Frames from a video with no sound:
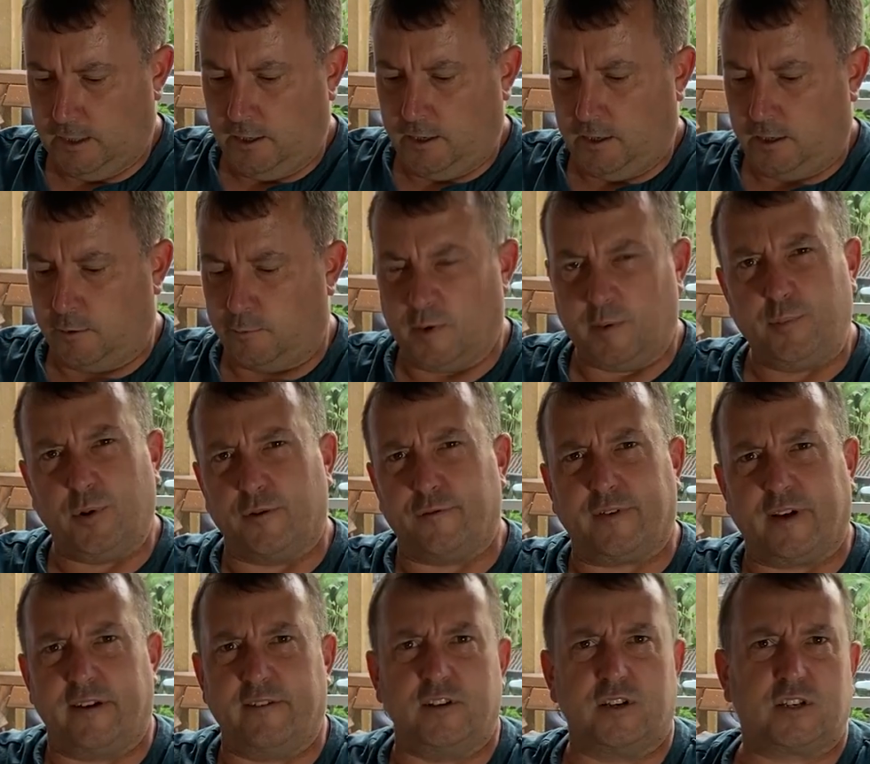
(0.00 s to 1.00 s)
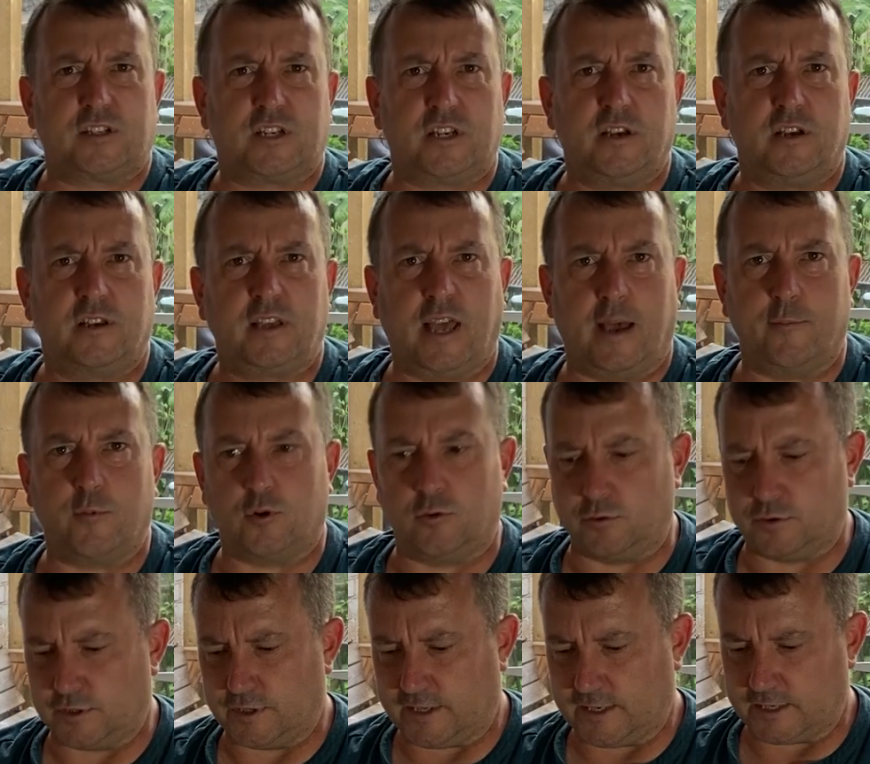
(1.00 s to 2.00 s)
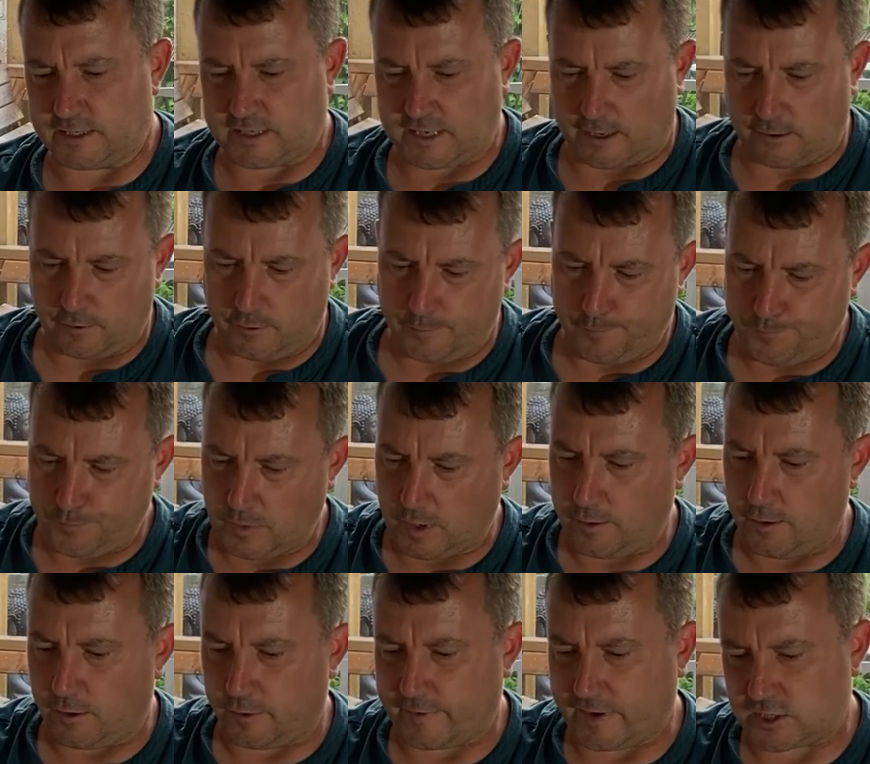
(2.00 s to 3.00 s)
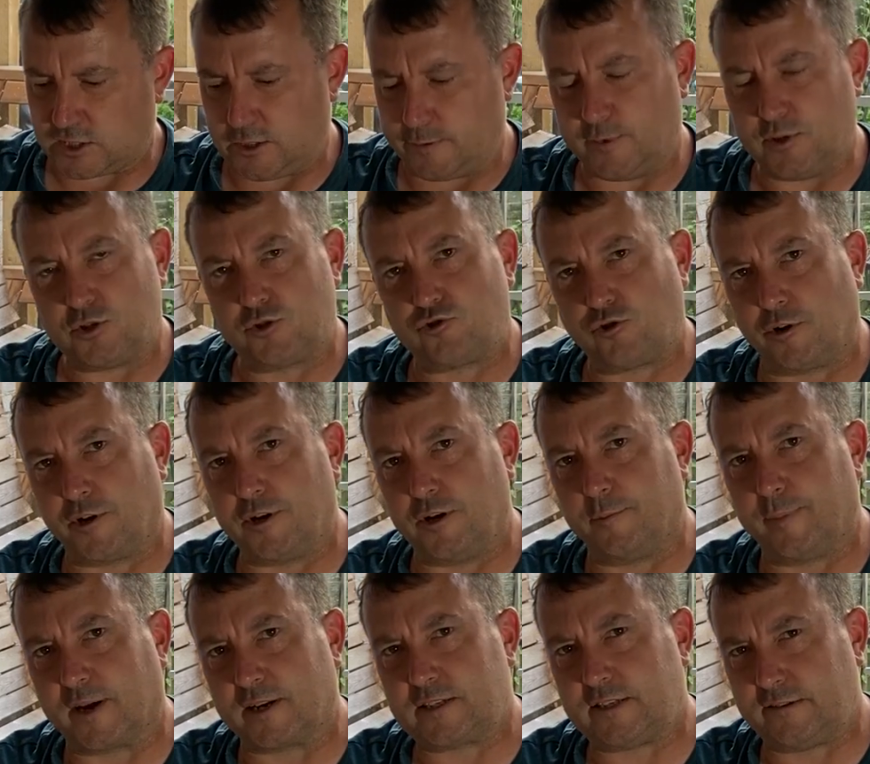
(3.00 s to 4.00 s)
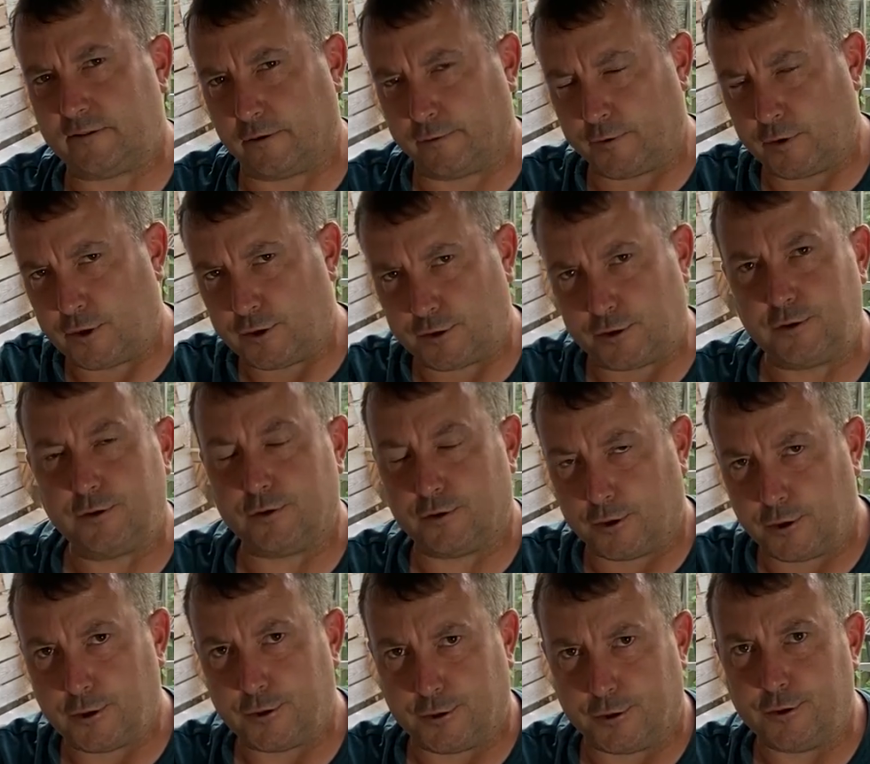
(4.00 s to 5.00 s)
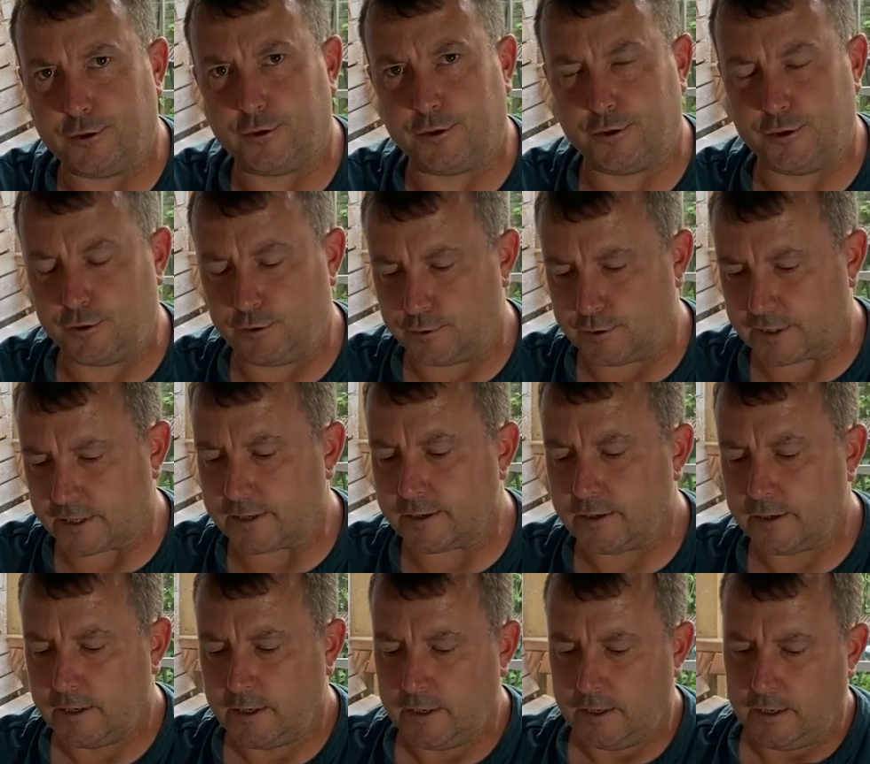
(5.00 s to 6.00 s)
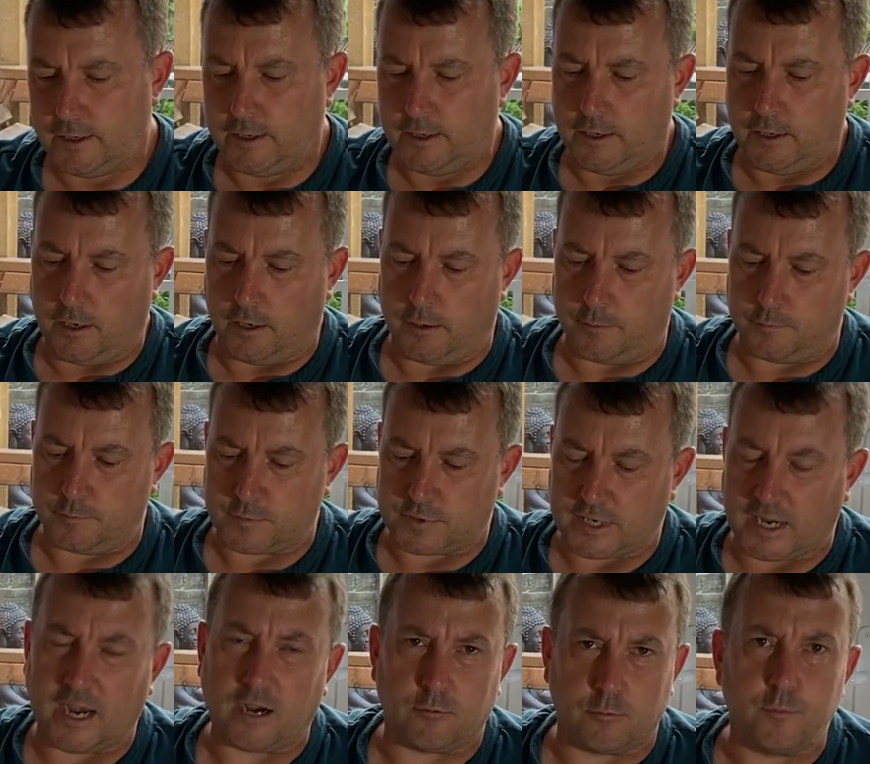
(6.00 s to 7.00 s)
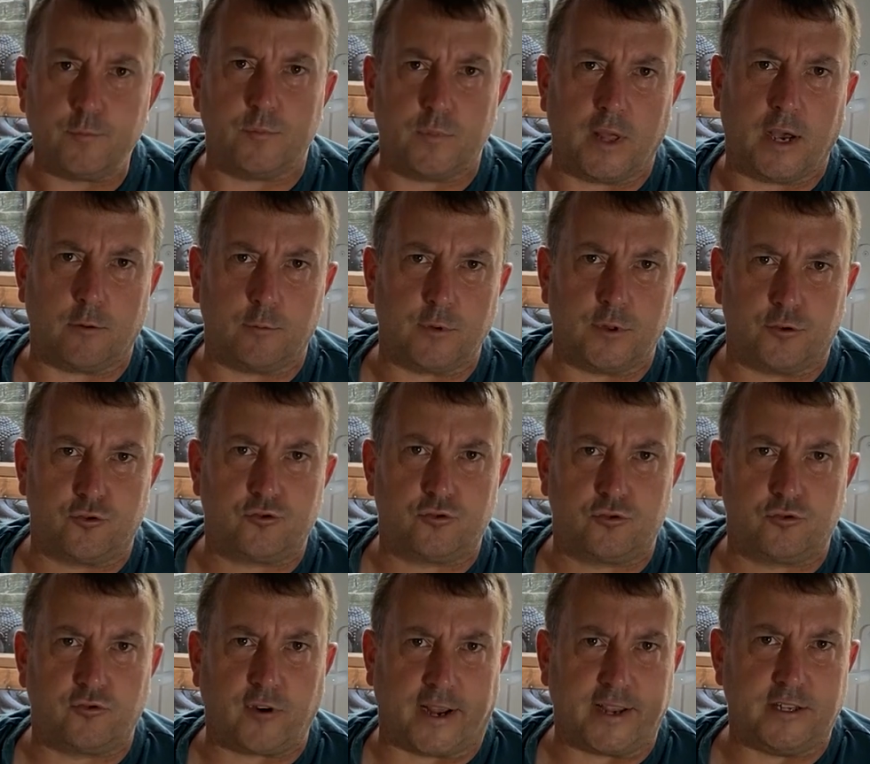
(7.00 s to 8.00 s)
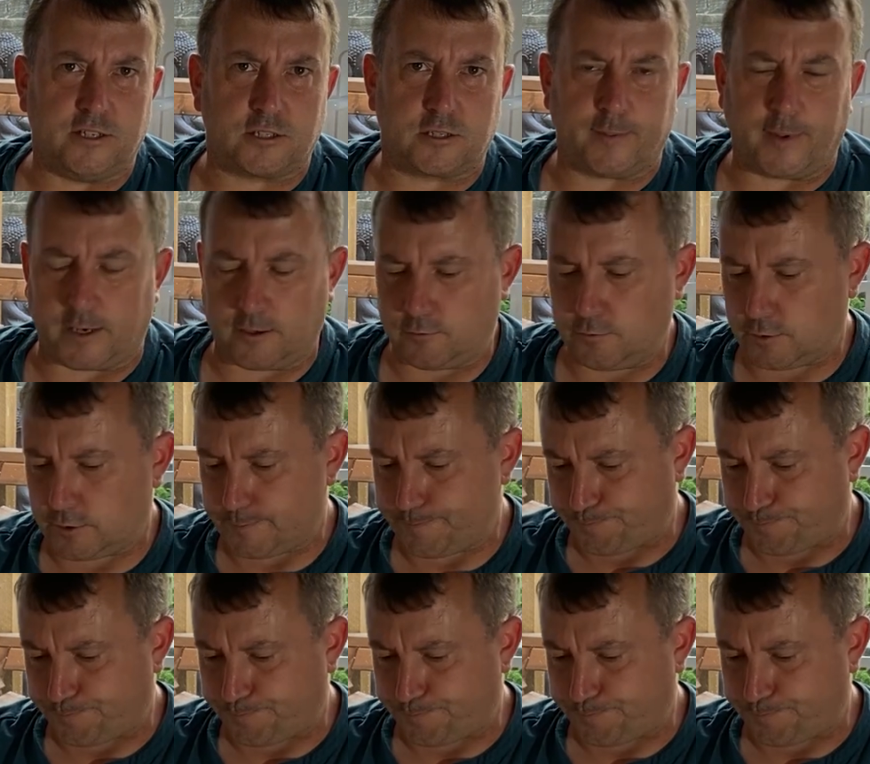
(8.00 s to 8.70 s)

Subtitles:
and we put various chemicals and things down them, and I've actually been trying the bacteria. I've heard that you can use it to help with drain smells,